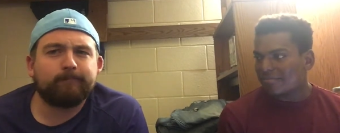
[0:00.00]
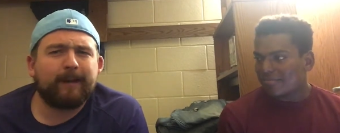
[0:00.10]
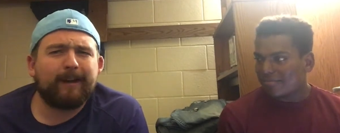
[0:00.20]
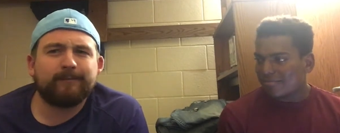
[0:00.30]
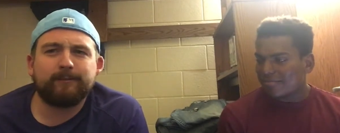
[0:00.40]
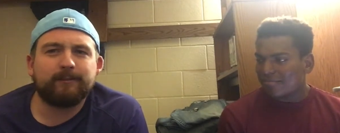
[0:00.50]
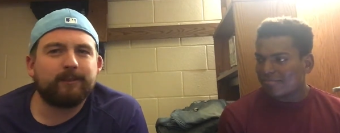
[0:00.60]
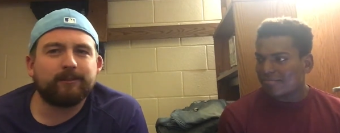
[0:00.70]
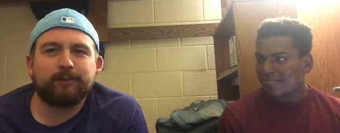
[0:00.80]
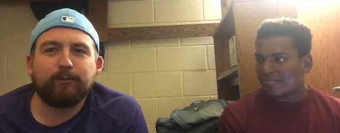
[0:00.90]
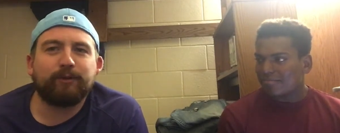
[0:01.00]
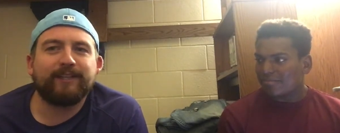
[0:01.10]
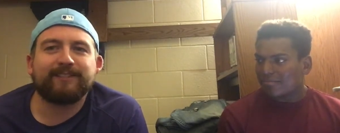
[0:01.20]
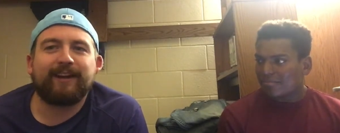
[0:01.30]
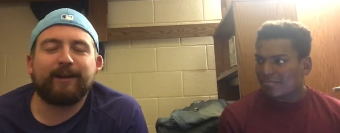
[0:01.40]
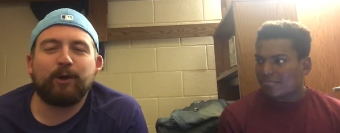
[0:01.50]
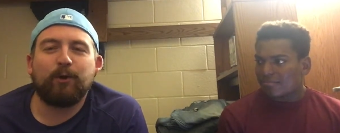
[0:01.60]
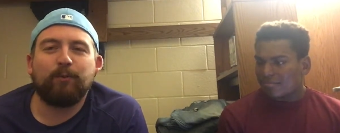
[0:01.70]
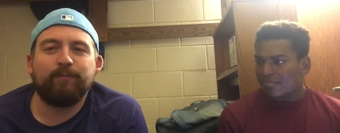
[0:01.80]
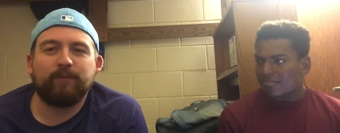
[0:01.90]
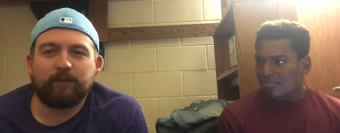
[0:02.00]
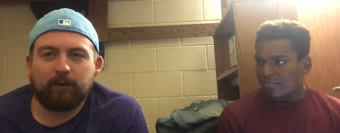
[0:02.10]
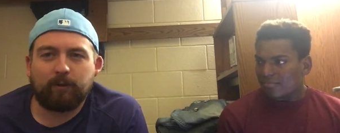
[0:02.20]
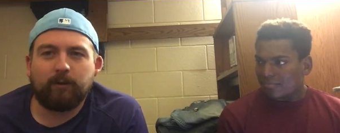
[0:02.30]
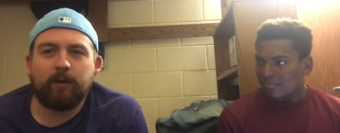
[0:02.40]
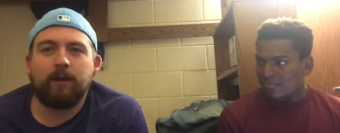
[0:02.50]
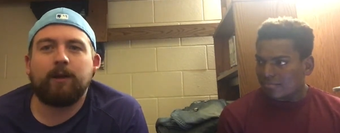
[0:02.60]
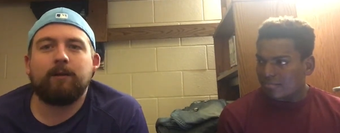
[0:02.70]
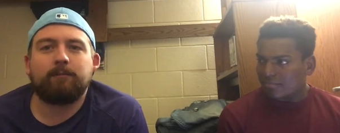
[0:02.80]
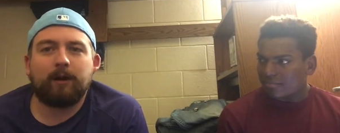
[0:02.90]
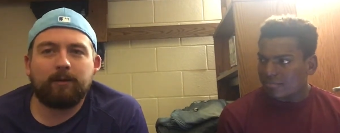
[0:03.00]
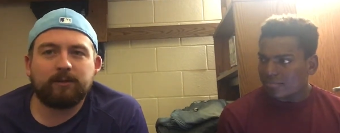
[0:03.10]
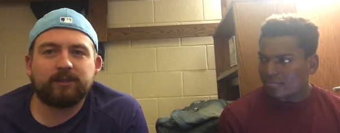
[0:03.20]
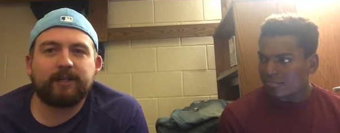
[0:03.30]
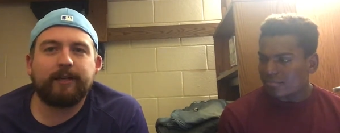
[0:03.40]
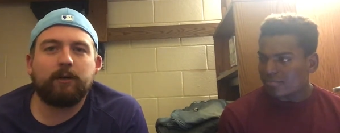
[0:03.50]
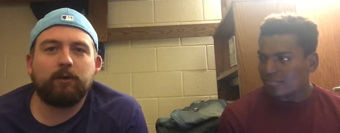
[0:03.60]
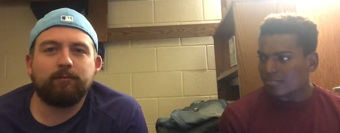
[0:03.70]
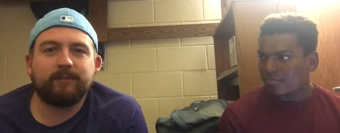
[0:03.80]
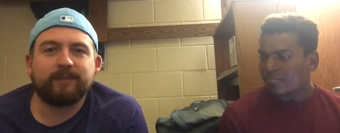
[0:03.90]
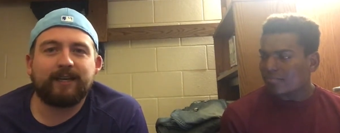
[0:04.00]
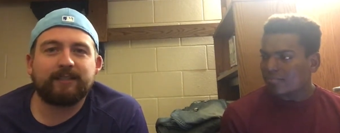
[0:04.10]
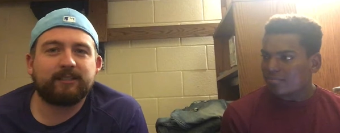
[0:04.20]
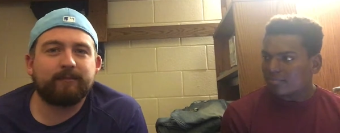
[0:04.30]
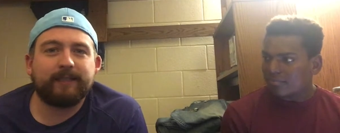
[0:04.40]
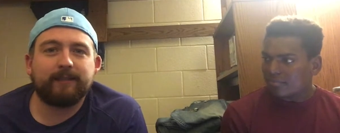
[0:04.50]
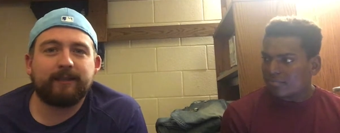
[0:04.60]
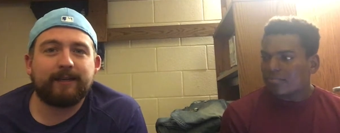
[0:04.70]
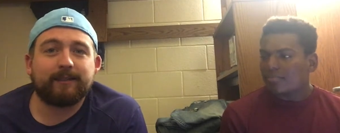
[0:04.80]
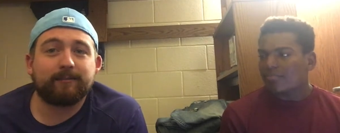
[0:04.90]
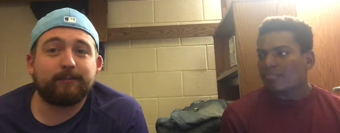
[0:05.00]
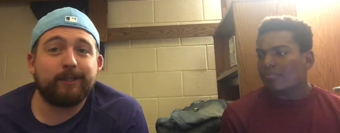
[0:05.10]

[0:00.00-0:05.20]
Speaker 1: I, there's no place like home. So mm-hmm. probably want to stay home, but Texas, man, they got some